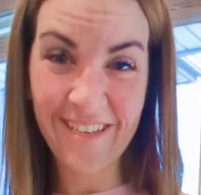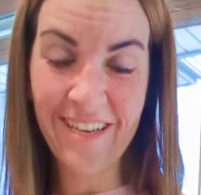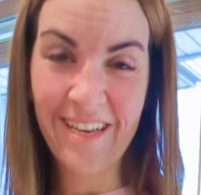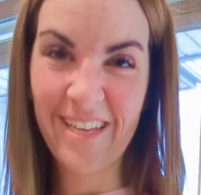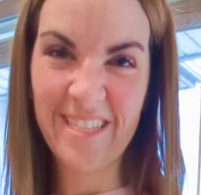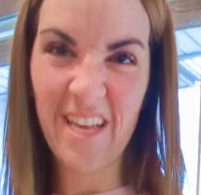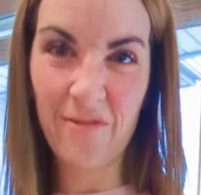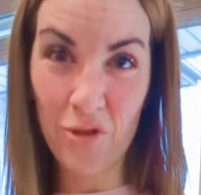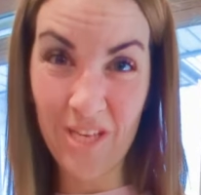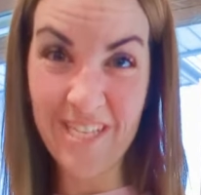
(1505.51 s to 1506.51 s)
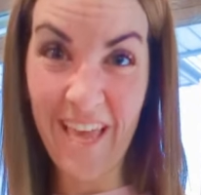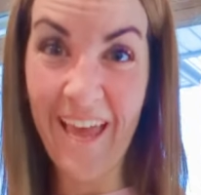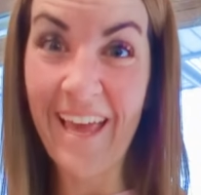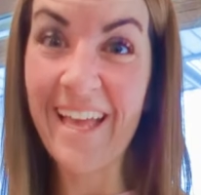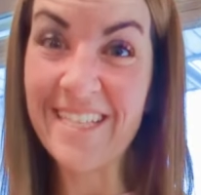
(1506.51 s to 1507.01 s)
Instead of cheesecake,
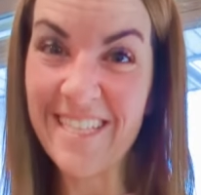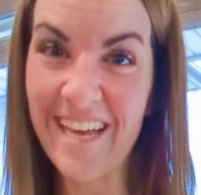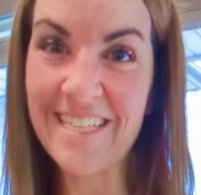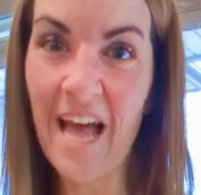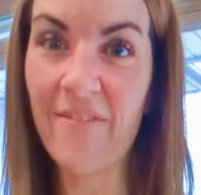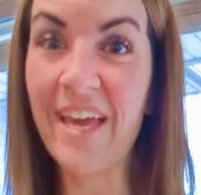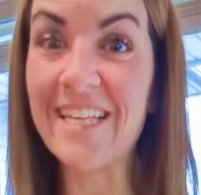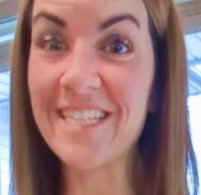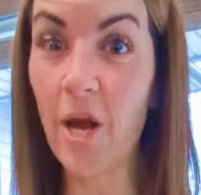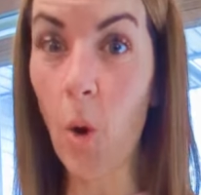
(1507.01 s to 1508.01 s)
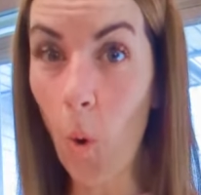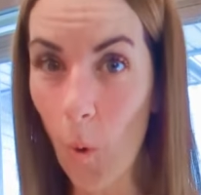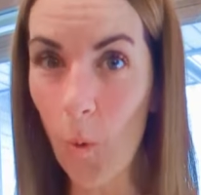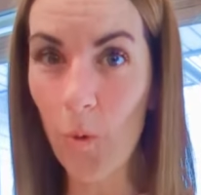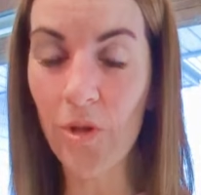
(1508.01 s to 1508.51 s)
it's nice having it
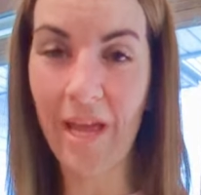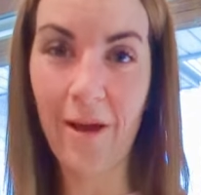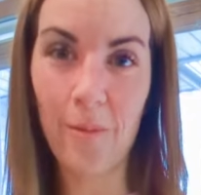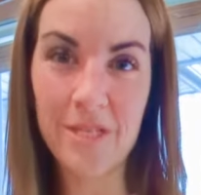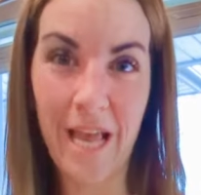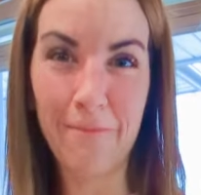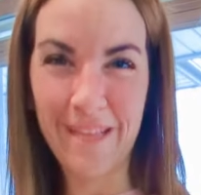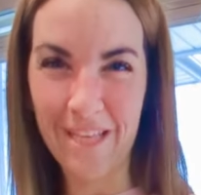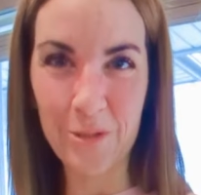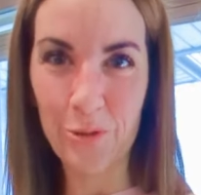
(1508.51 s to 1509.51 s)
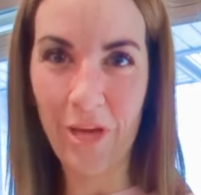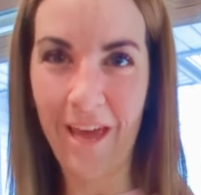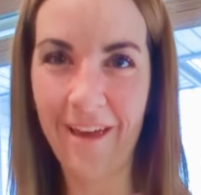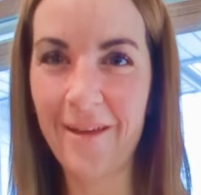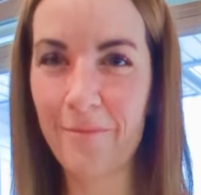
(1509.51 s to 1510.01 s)
cold, like almost like blizzard cake.
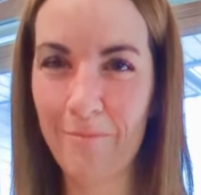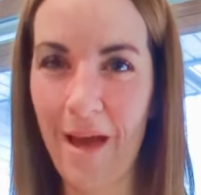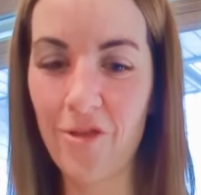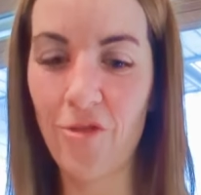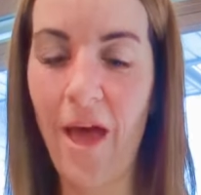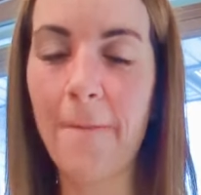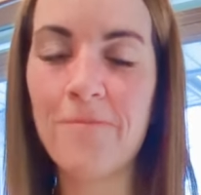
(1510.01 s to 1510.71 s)
Imagine that.